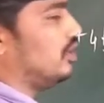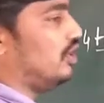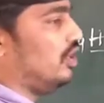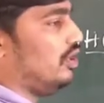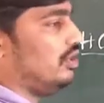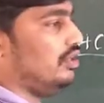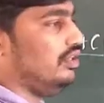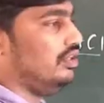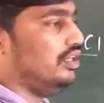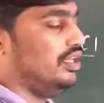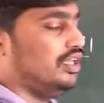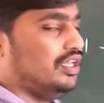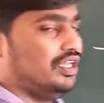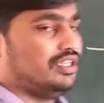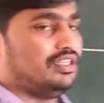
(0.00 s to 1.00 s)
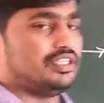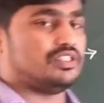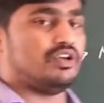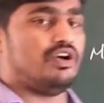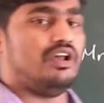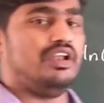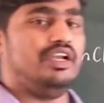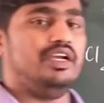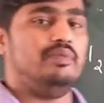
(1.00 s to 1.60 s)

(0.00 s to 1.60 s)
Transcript: or the solid